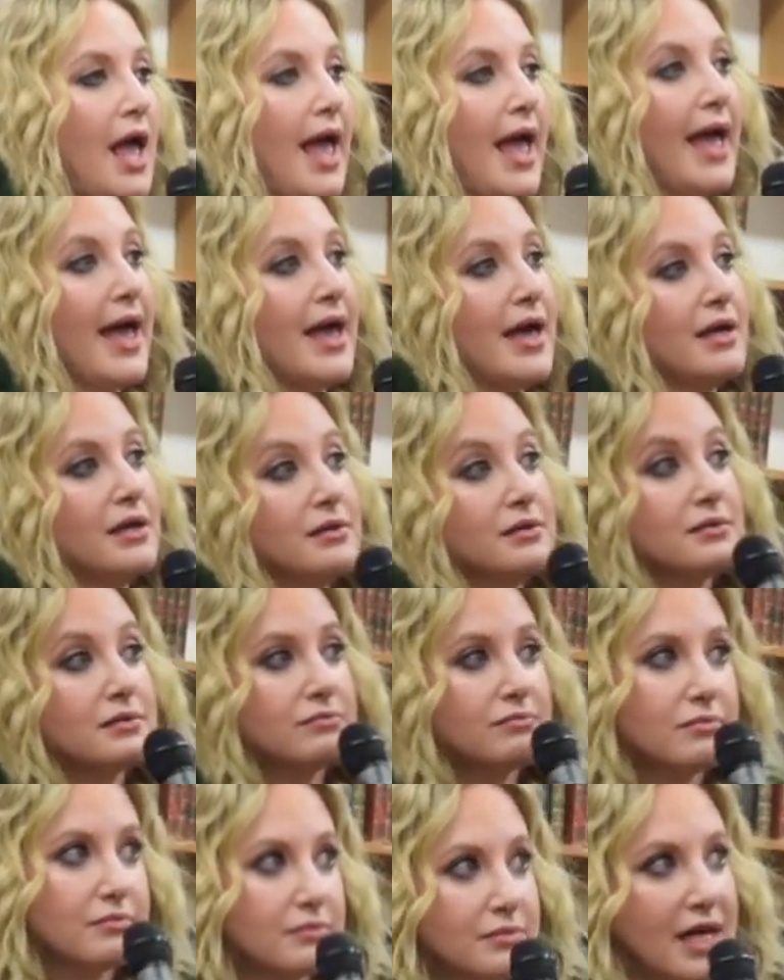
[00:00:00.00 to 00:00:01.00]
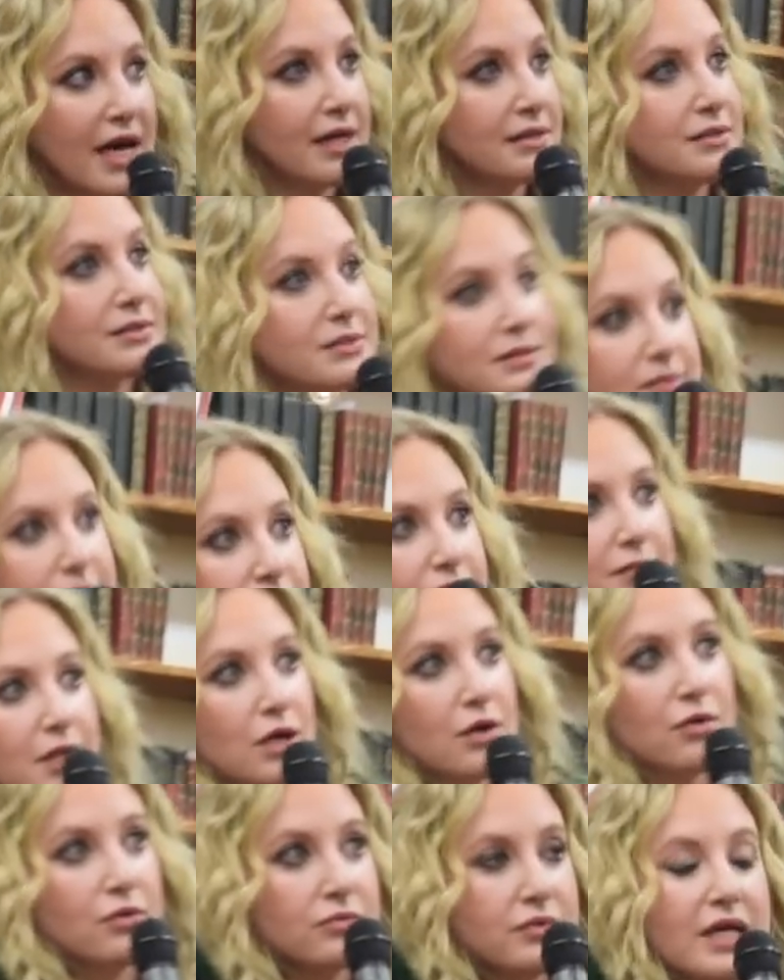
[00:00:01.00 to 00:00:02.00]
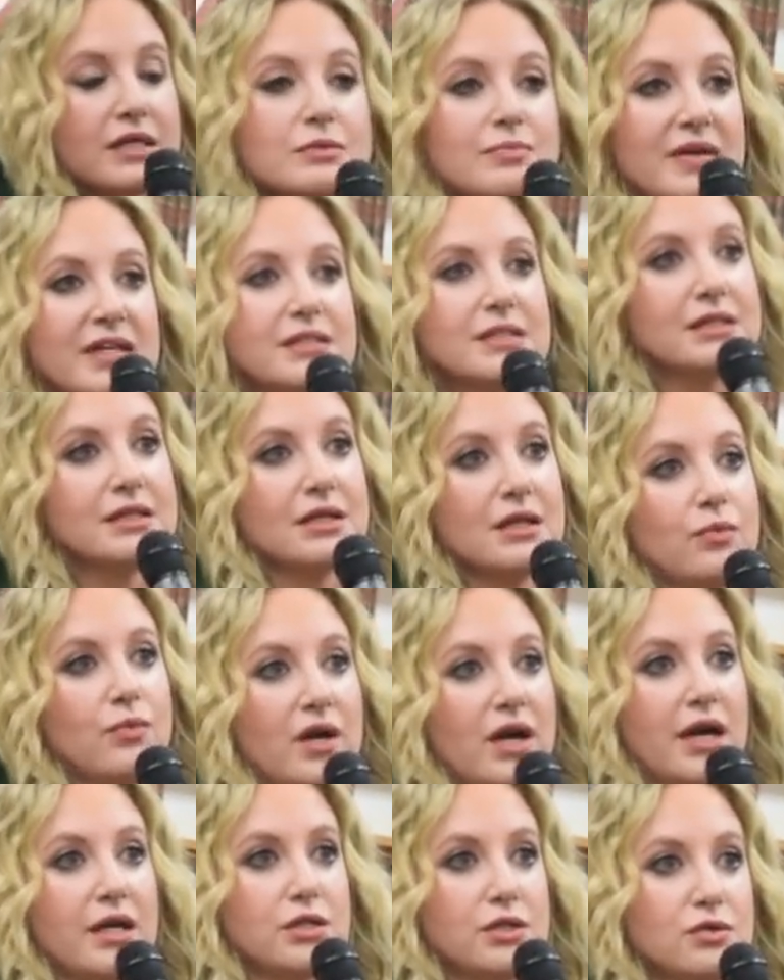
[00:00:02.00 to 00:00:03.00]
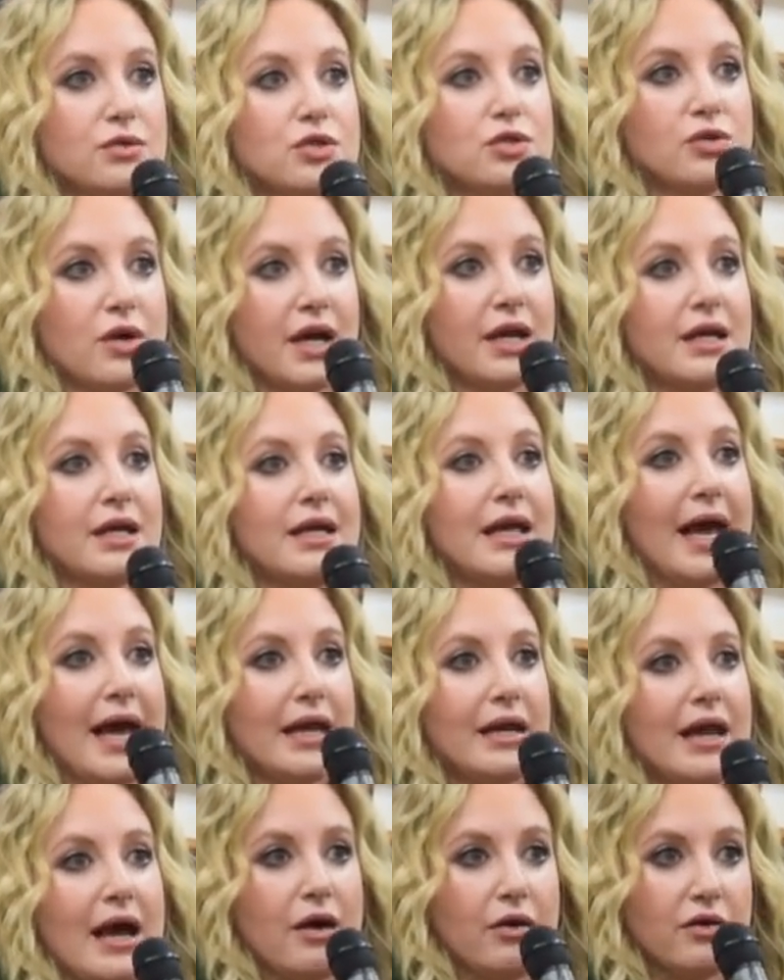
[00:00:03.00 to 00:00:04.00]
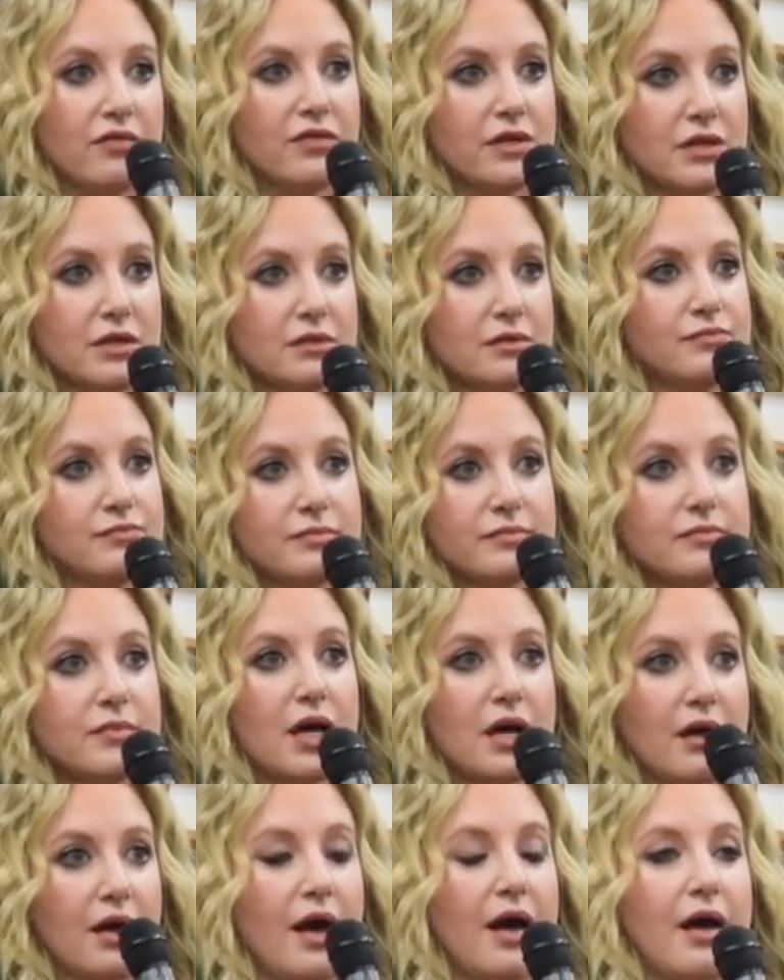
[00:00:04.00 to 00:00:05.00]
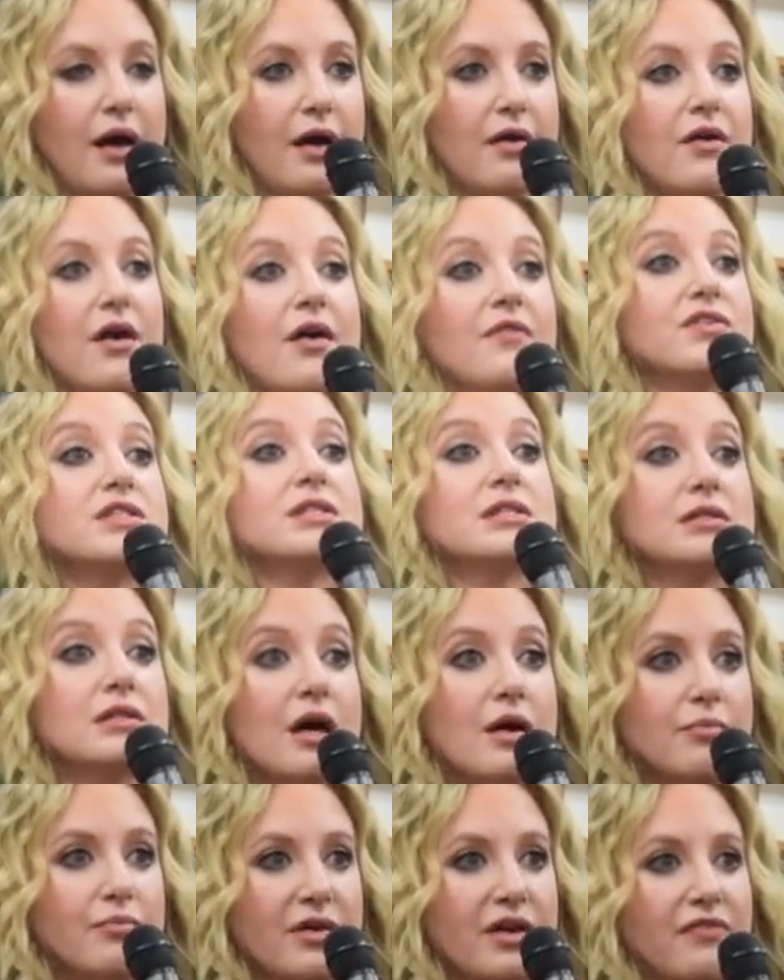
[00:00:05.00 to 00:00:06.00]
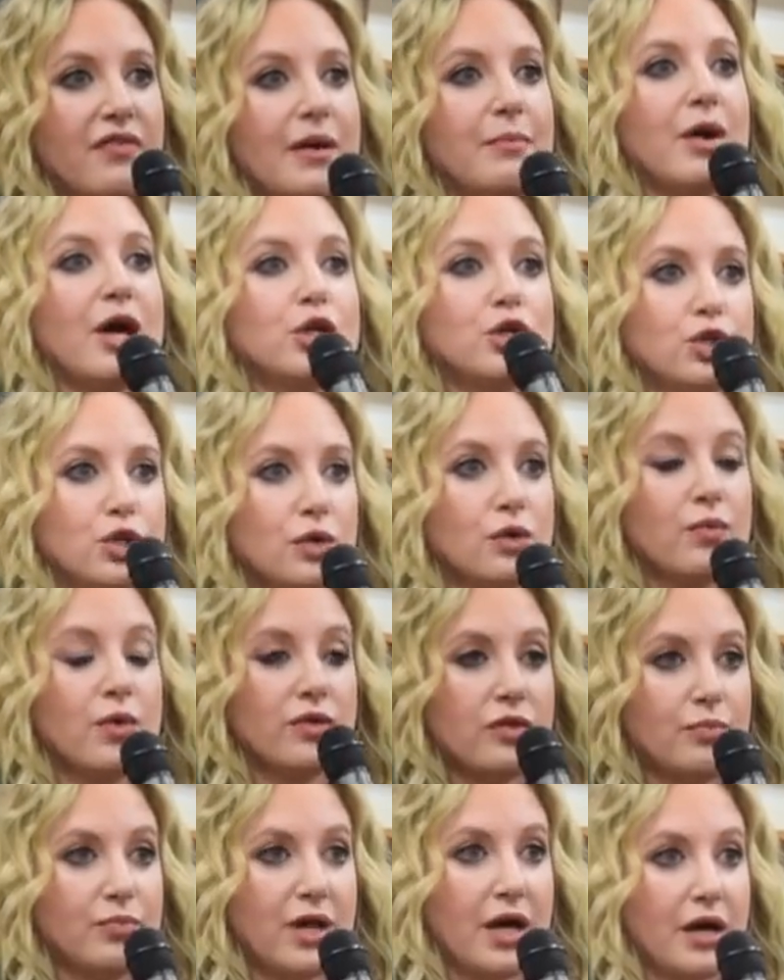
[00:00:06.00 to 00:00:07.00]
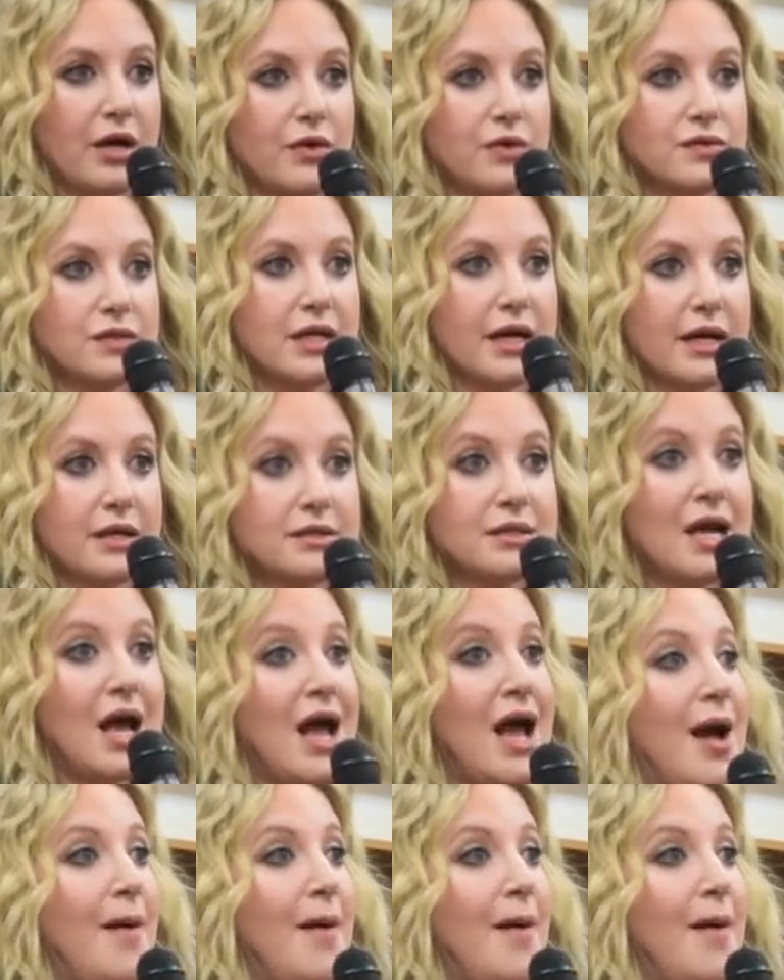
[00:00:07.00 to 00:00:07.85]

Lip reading: And that's, you know, that's basically what I do to try to get out of a slump if I'm not sure where the plot goes next.